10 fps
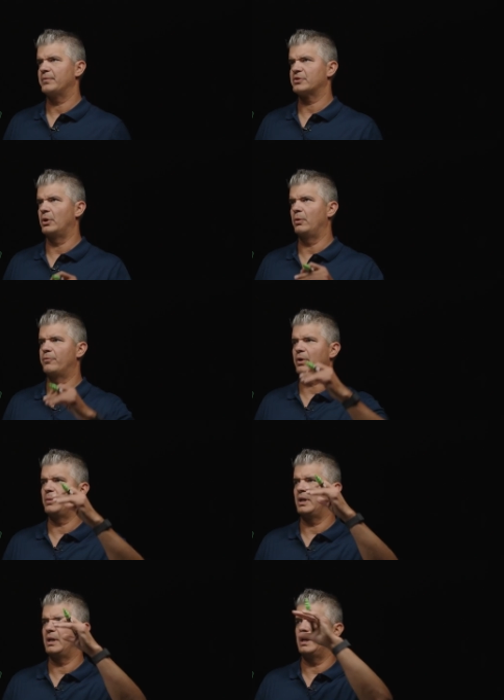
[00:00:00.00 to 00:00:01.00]
So
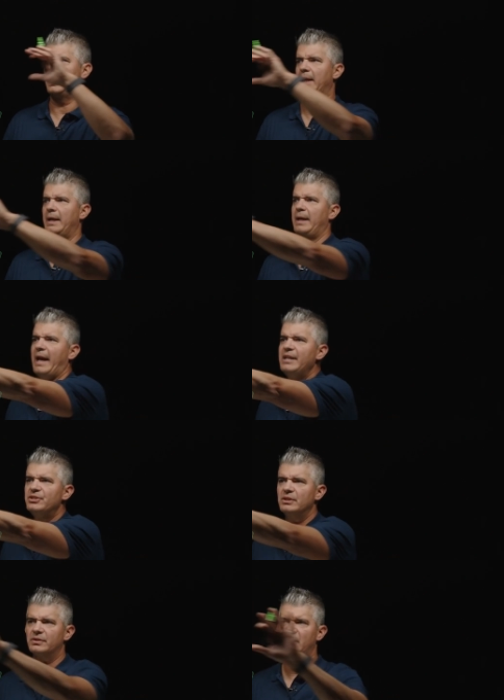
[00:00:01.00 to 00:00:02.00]
from a
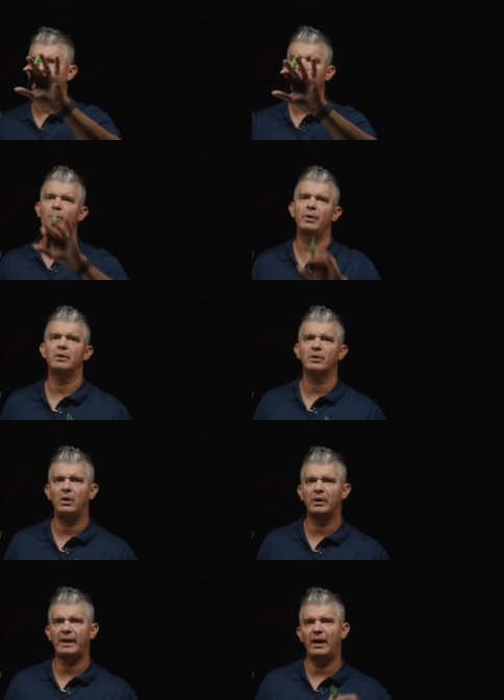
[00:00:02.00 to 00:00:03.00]
agent standpoint,
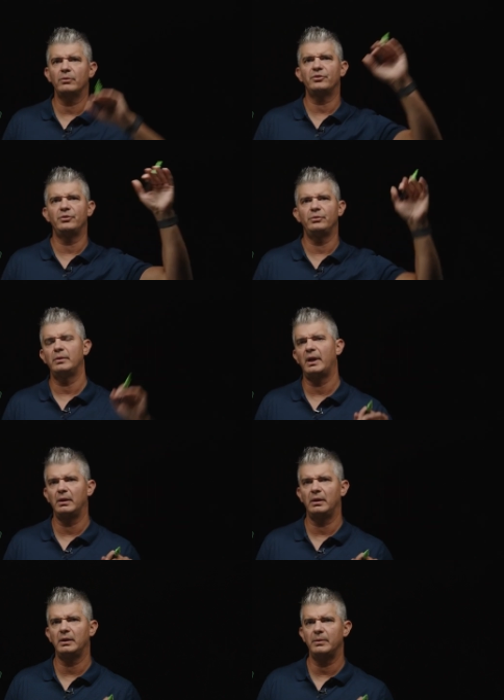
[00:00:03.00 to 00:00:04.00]
calling out to
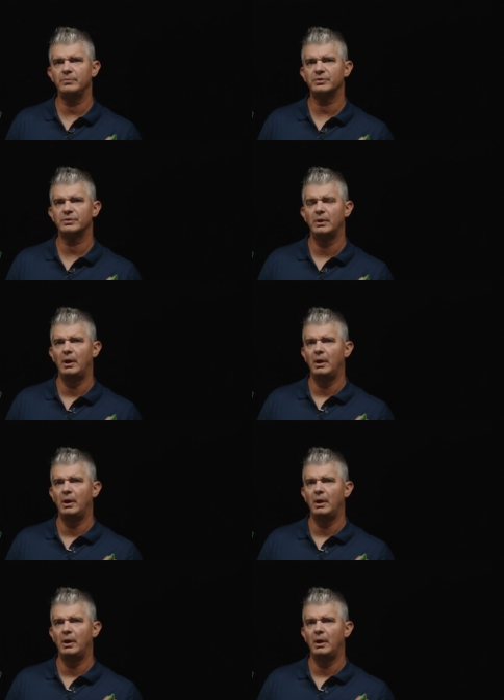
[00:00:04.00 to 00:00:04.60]
LLMs,